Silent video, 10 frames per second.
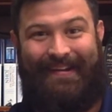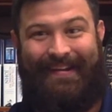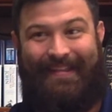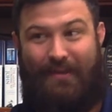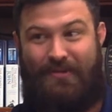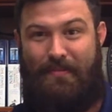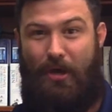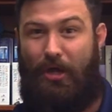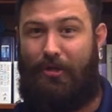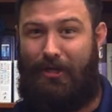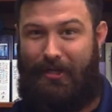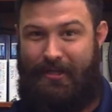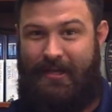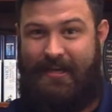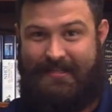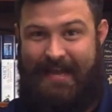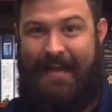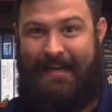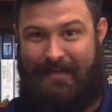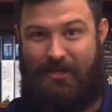There's some other little things that I
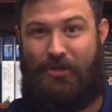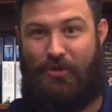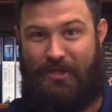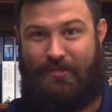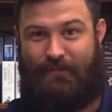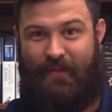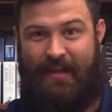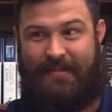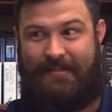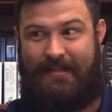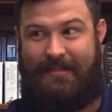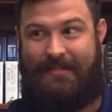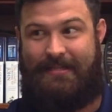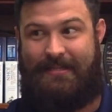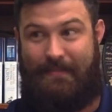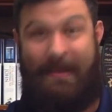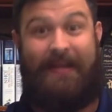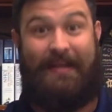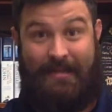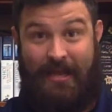need to do this fence to make
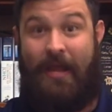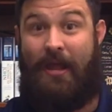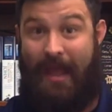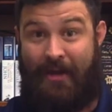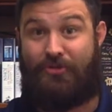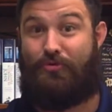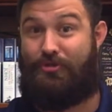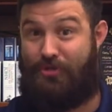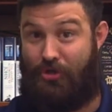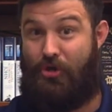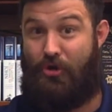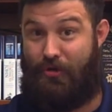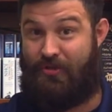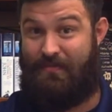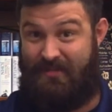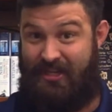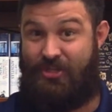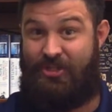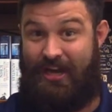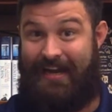it extra secure. There's some
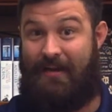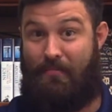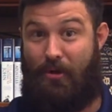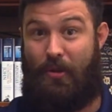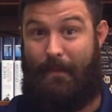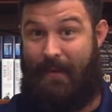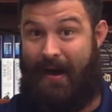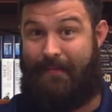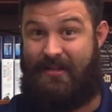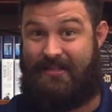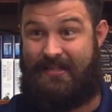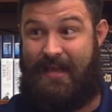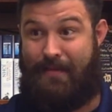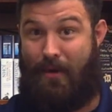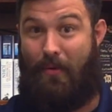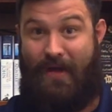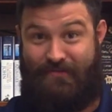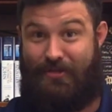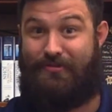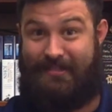tension I need to put on the bottom of this thing. My wife,
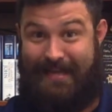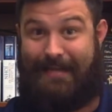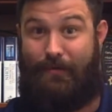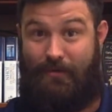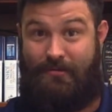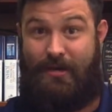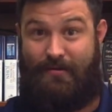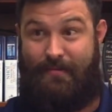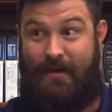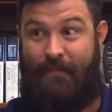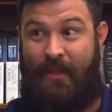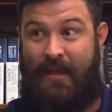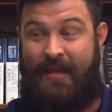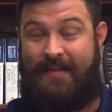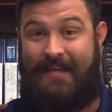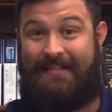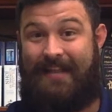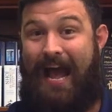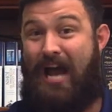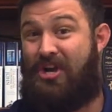she knows exactly what I'm talking about. Things
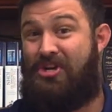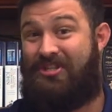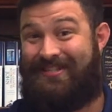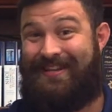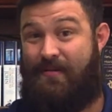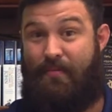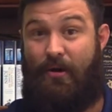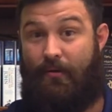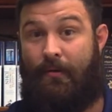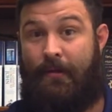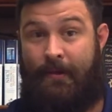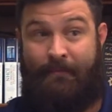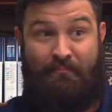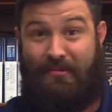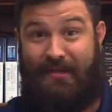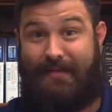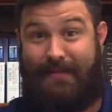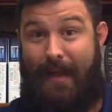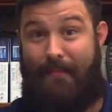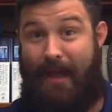I could skimp on, but things that
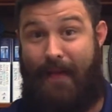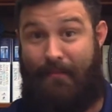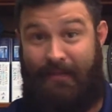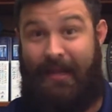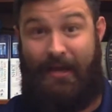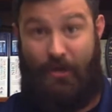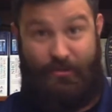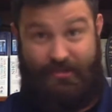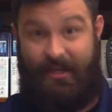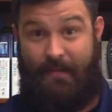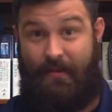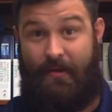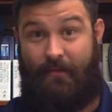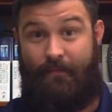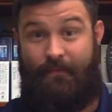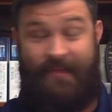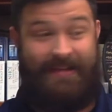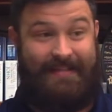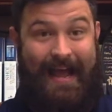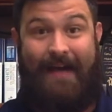I'm not planning on skimping on. Things
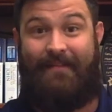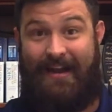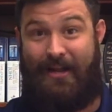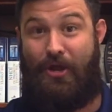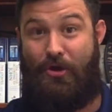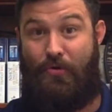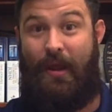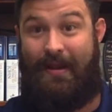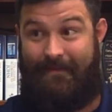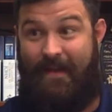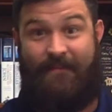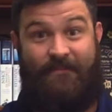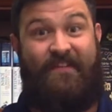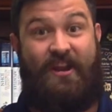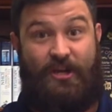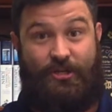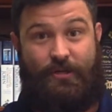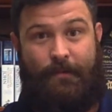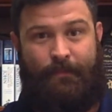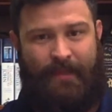that I've got to go and, and
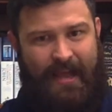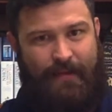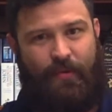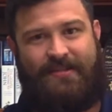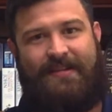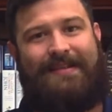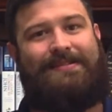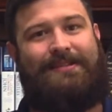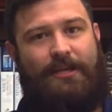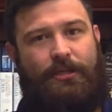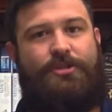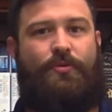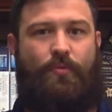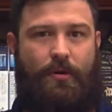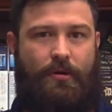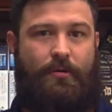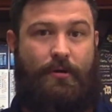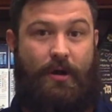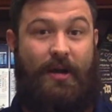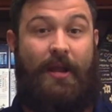finish. Hey, what is that? That's diligent work.
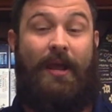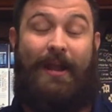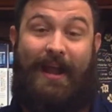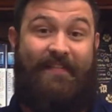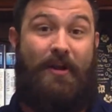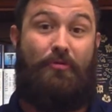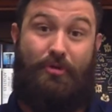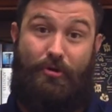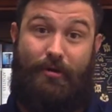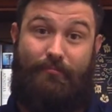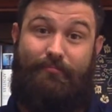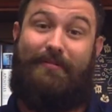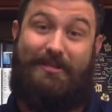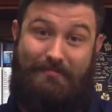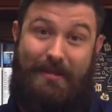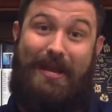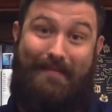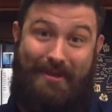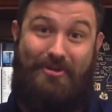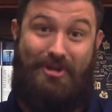All right. Now, if I don't do it, doesn't mean not
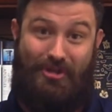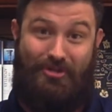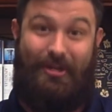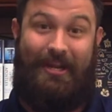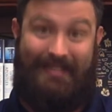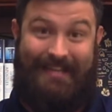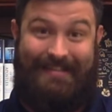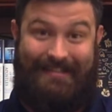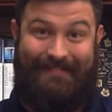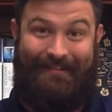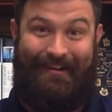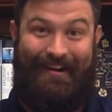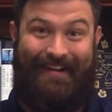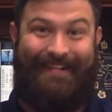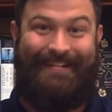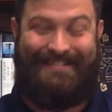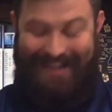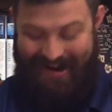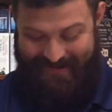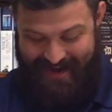being diligent and lazy. All right.
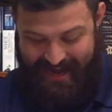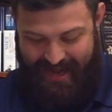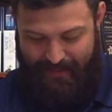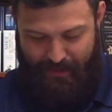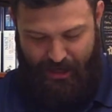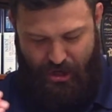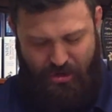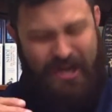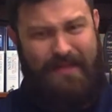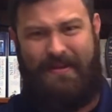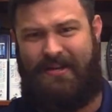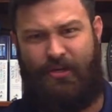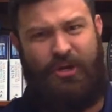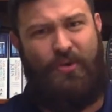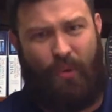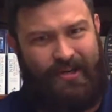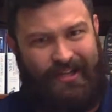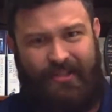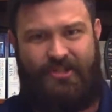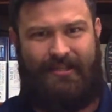So, but you need to be diligent. You need to work
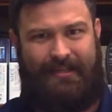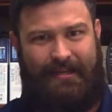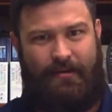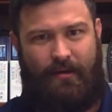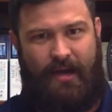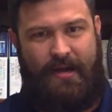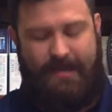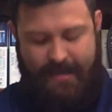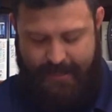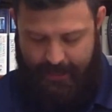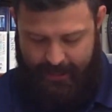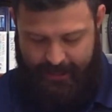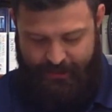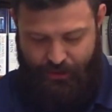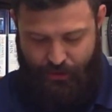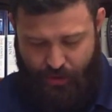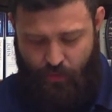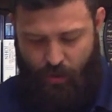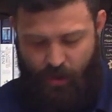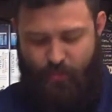diligently. Okay. Uh, do your
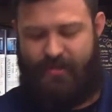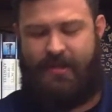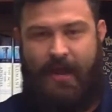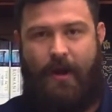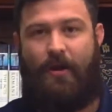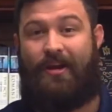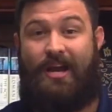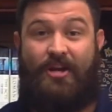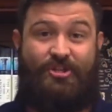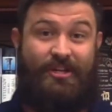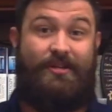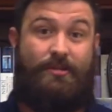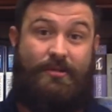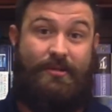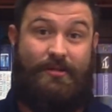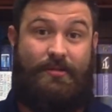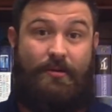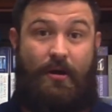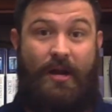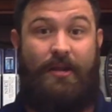work with care and conscientiousness.
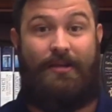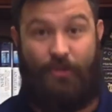All right.